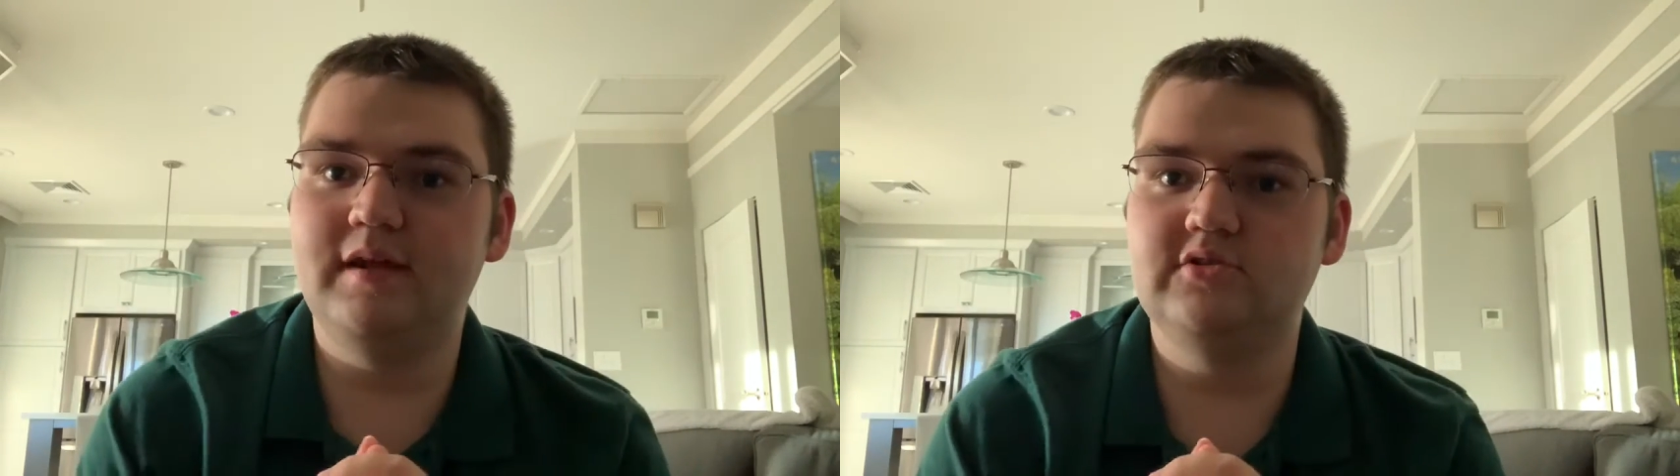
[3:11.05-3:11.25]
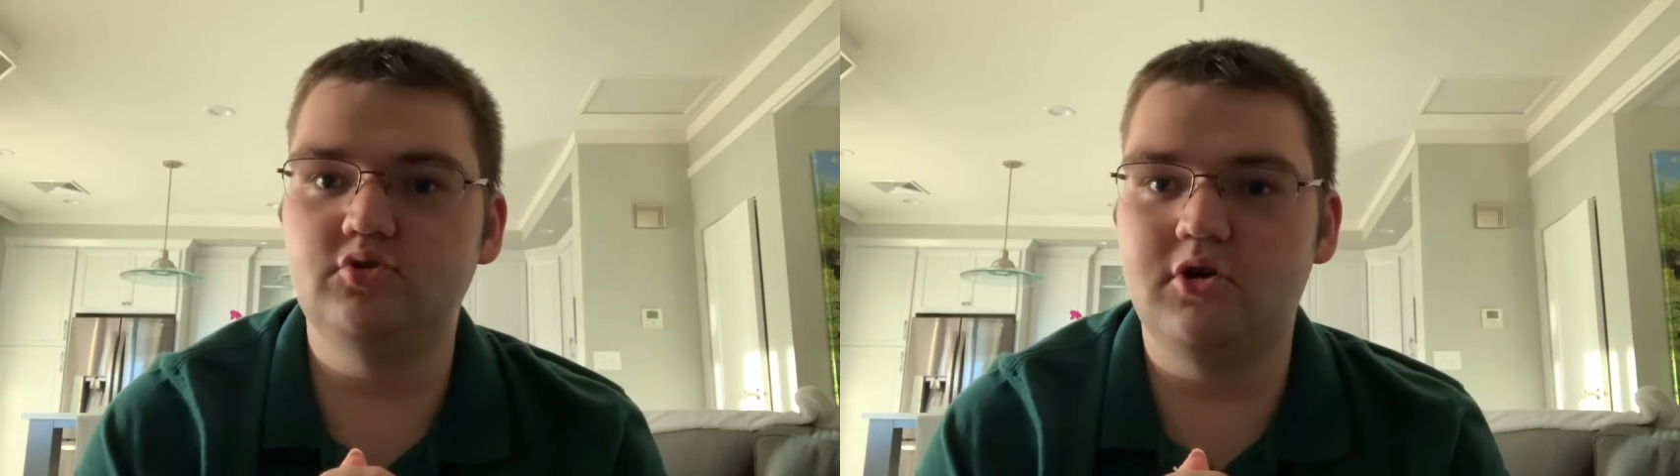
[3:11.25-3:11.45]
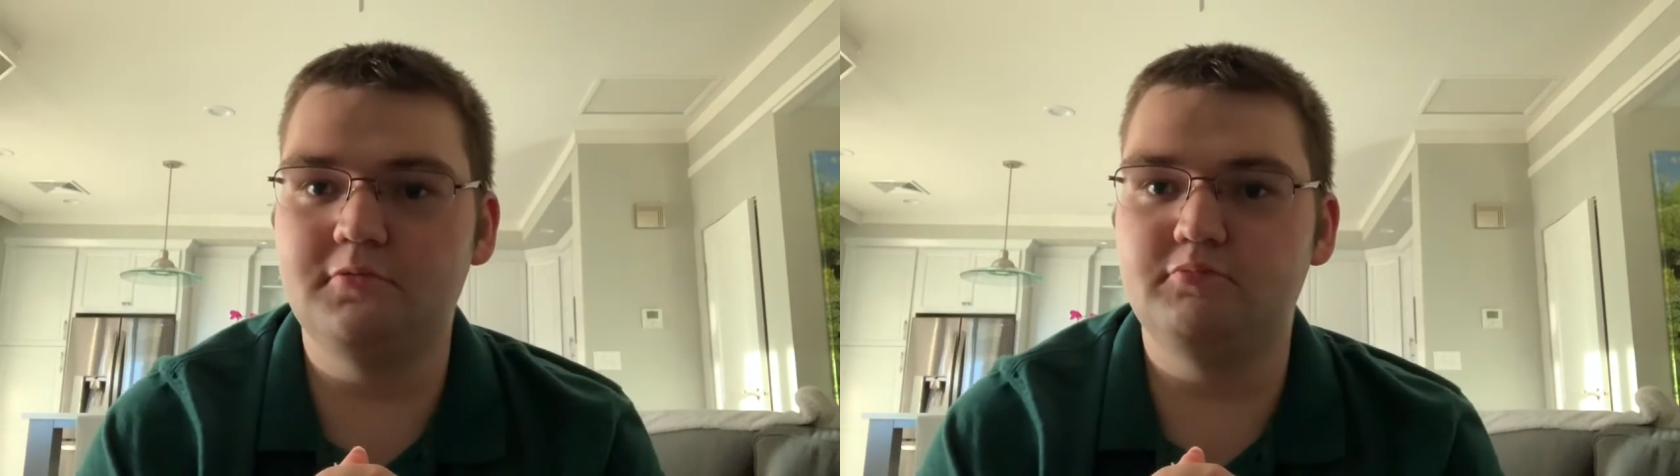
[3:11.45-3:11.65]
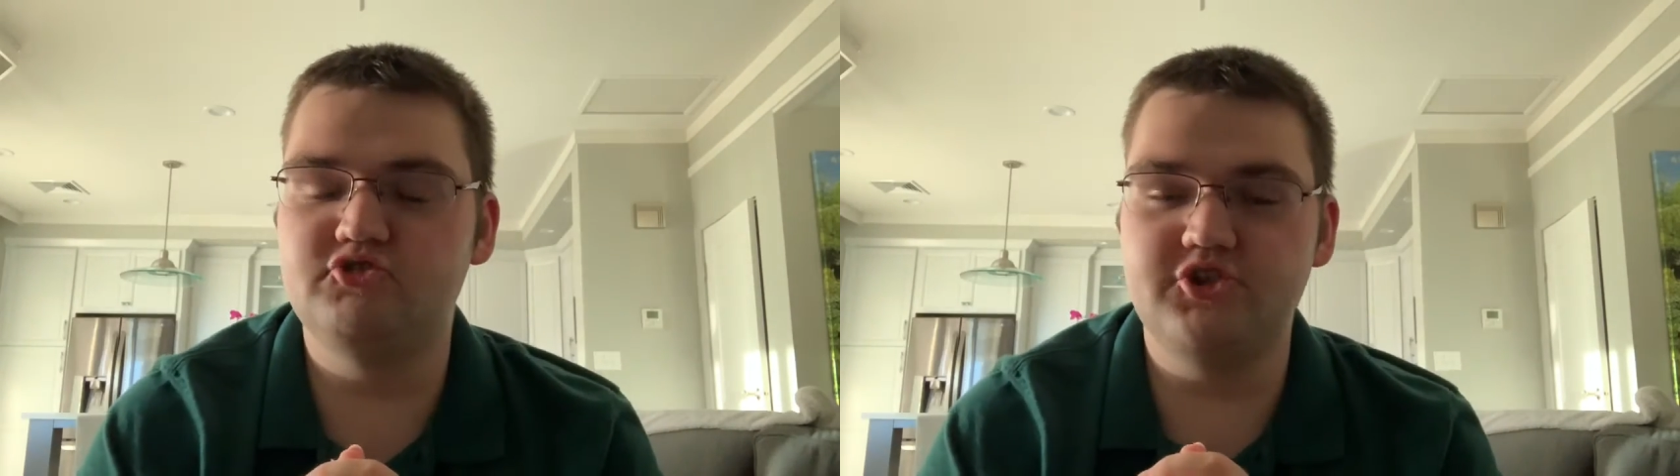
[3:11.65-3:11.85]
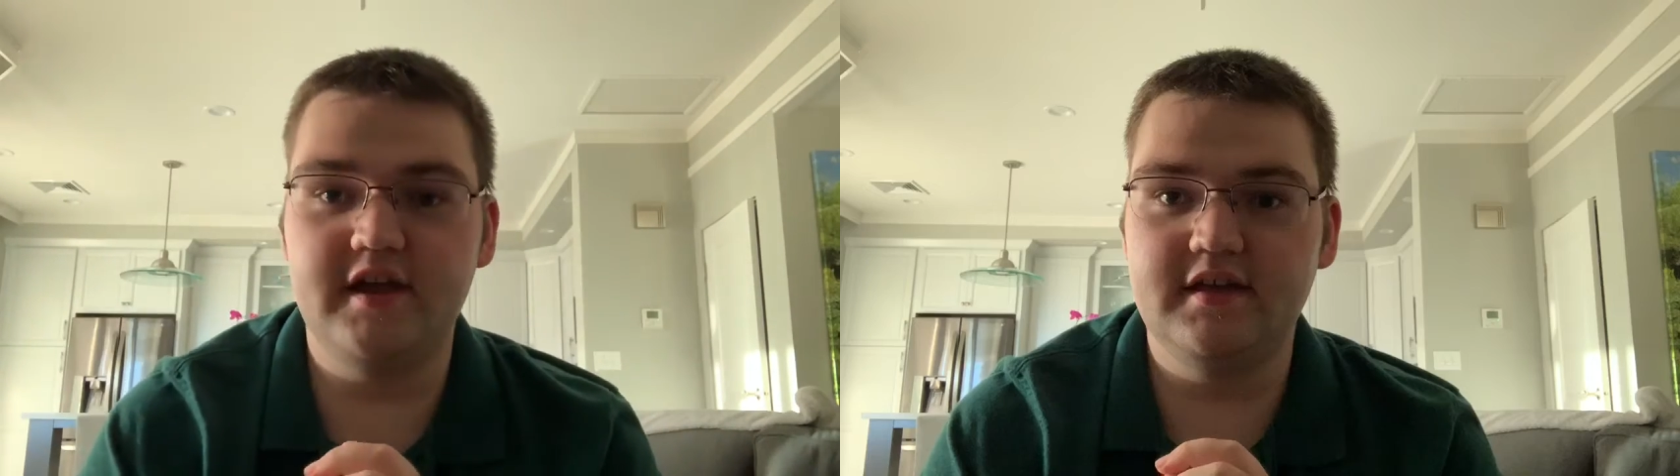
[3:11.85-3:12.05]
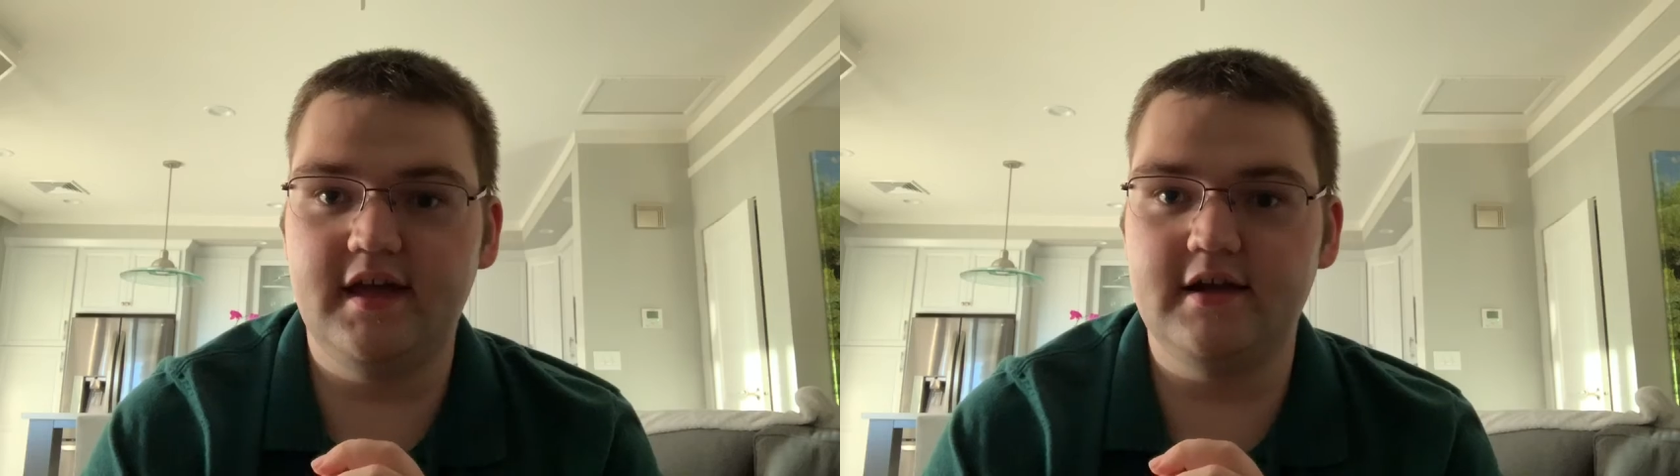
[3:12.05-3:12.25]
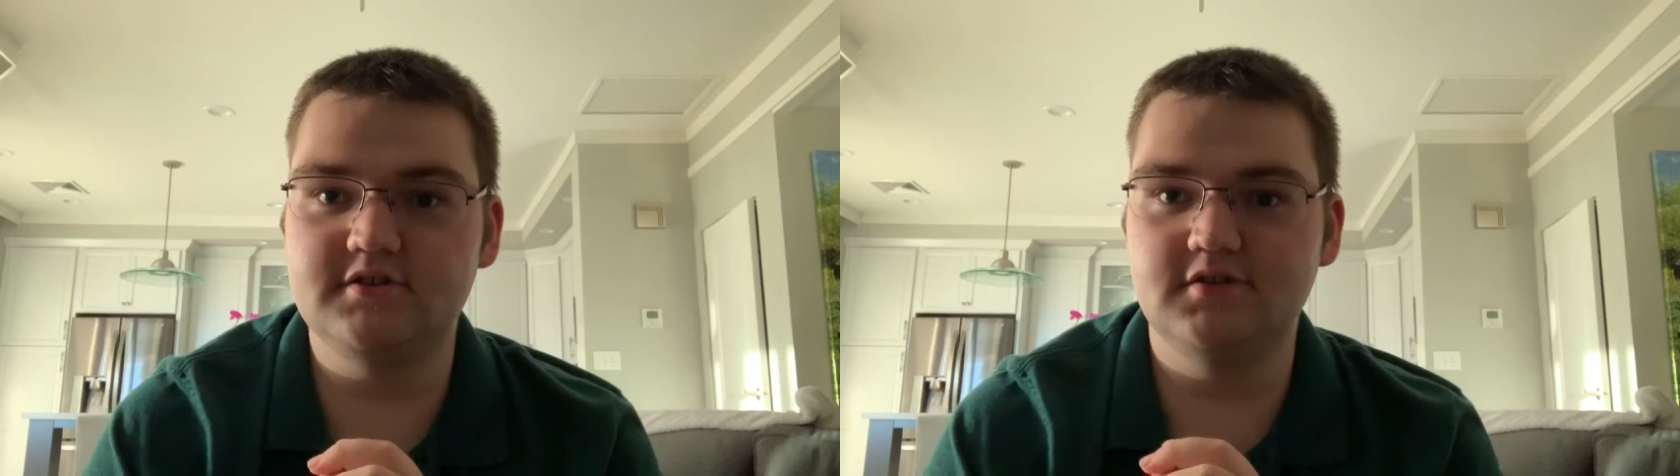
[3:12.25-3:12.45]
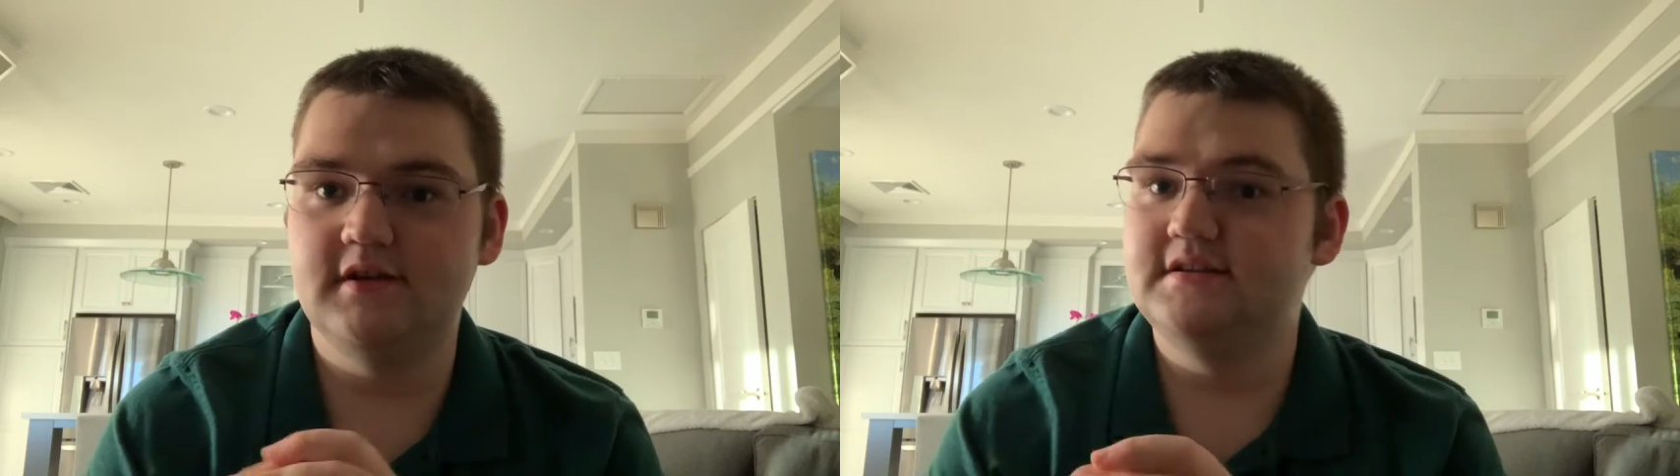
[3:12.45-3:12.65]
Made Thor a great character.